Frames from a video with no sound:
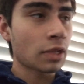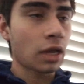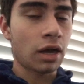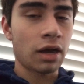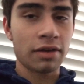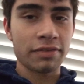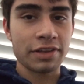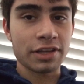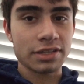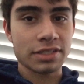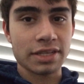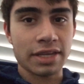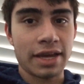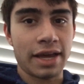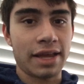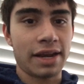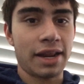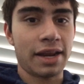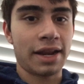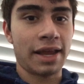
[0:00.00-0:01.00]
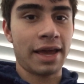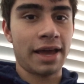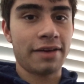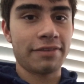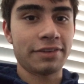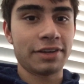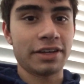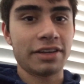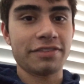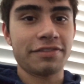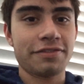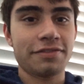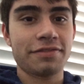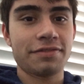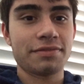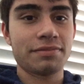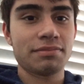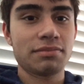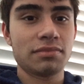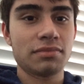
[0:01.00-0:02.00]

obviously I didn't have enough